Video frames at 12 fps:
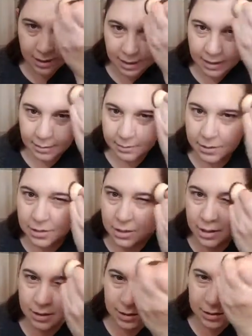and I'm just
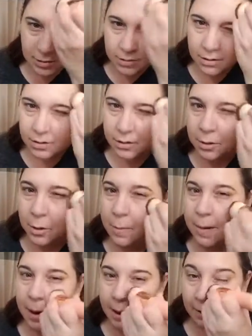going to do the little
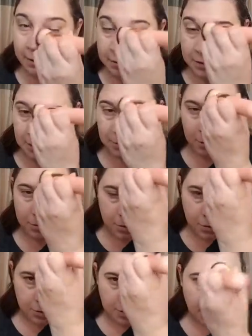pouncing
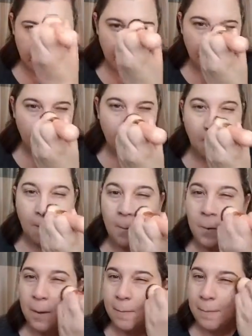motions.
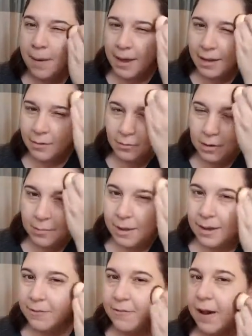What we
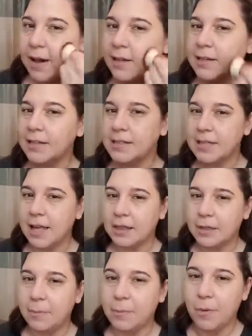may find is that
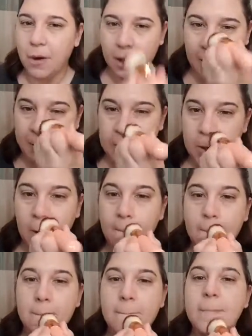the brush
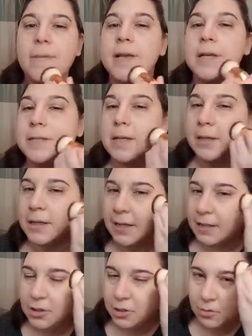is going to
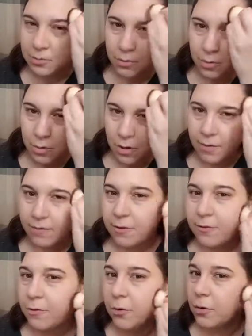get you more of a
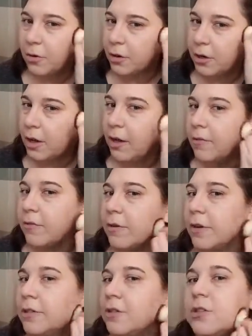fuller
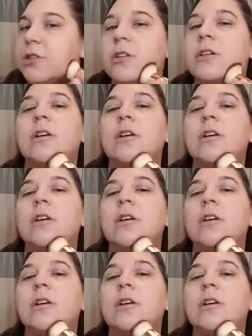coverage.